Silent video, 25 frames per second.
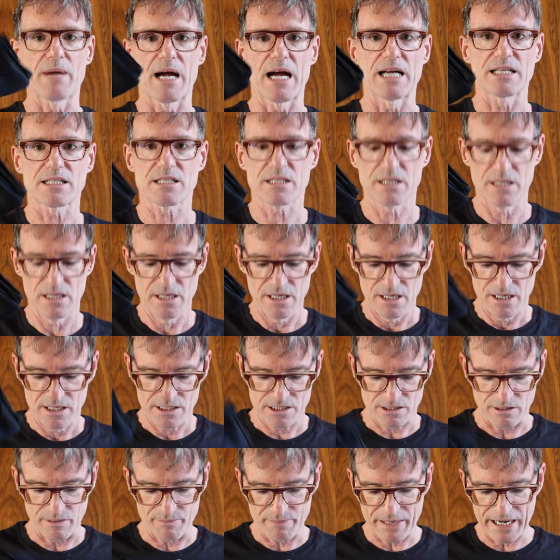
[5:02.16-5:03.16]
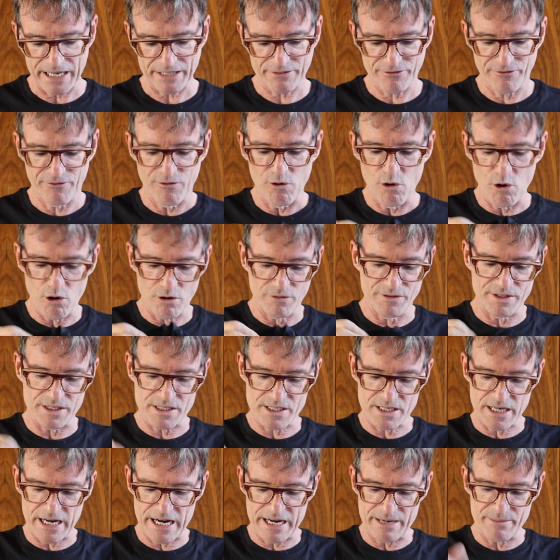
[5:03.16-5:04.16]
mask. So I packed 4 of the
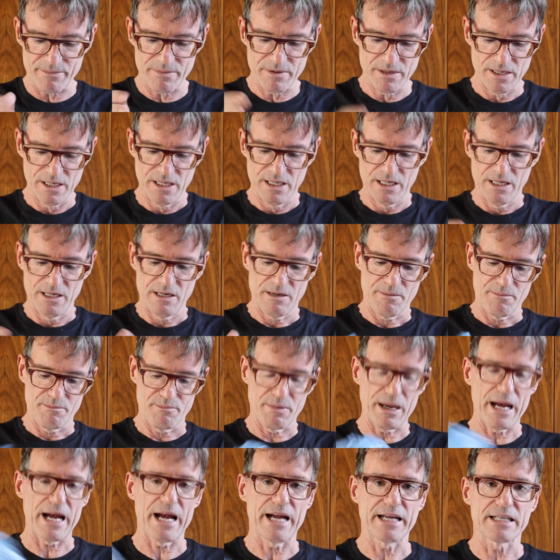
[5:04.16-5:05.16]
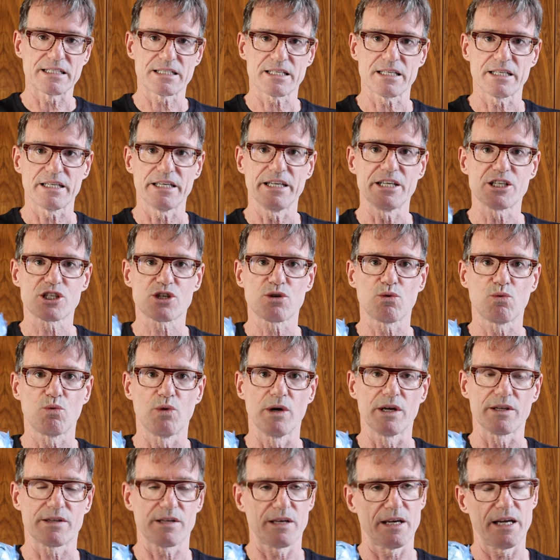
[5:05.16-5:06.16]
same bags, each
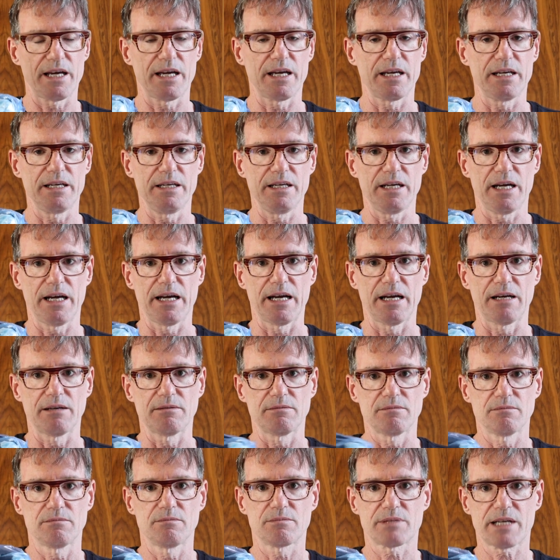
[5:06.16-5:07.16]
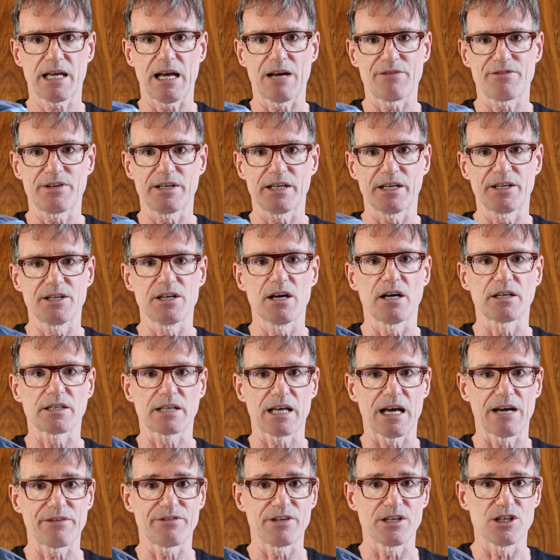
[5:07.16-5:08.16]
with a caffeine and
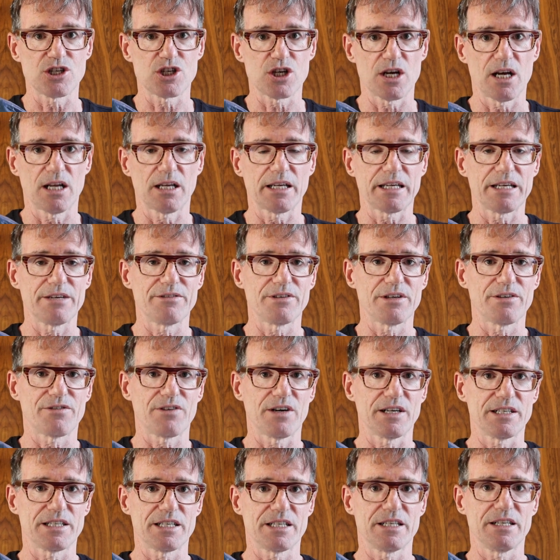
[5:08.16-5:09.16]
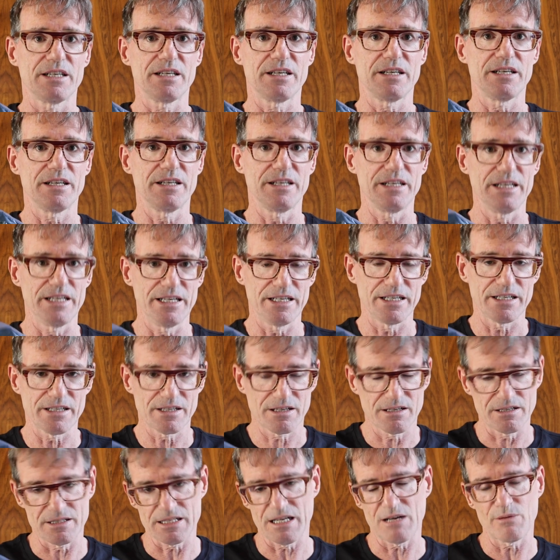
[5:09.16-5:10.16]
non-caffeine gel, even if I didn't need it,
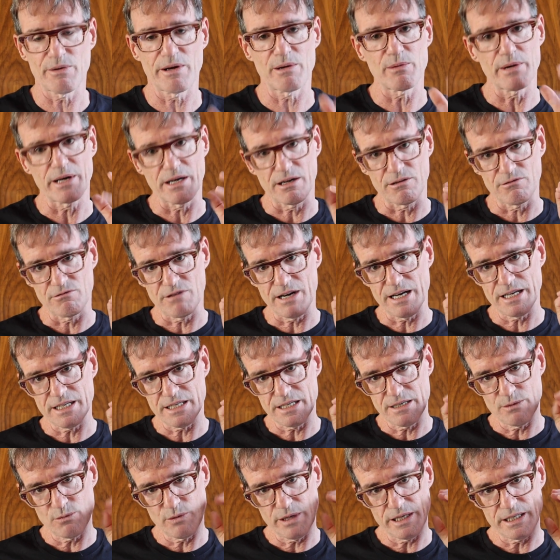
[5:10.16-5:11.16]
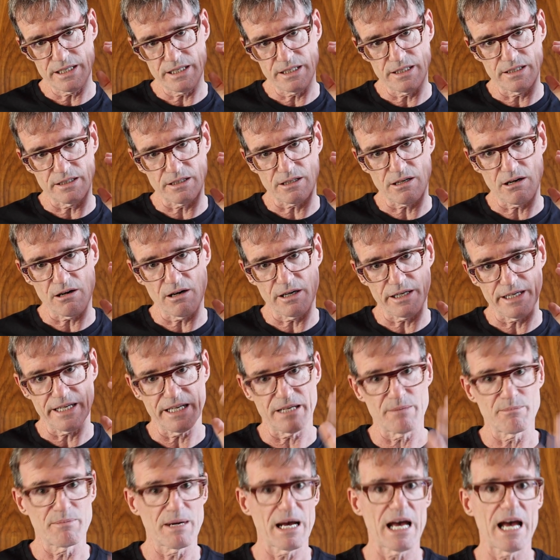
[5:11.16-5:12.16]
because that way when I went into the car to
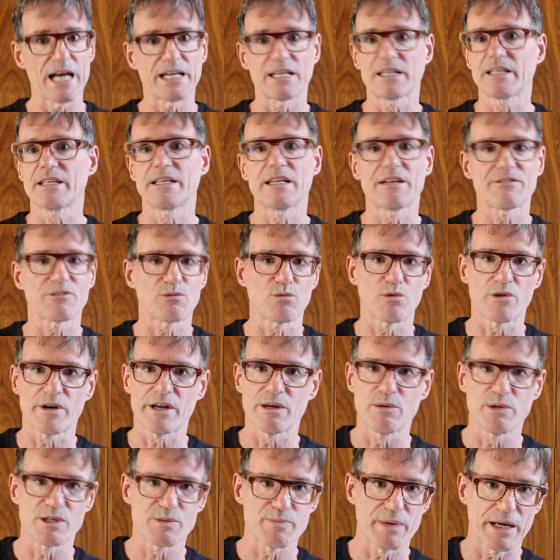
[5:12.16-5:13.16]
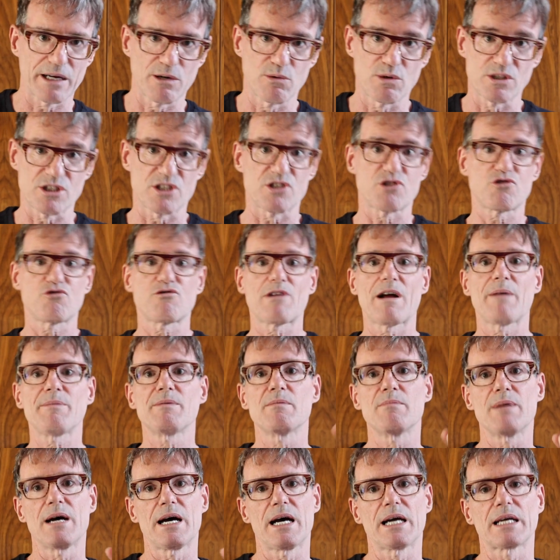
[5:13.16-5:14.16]
get a bag, I didn't have to worry which bag it was. Just grab
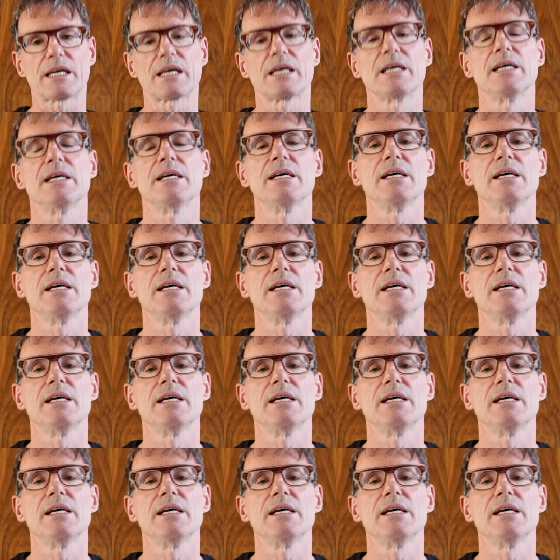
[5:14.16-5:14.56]
the bag,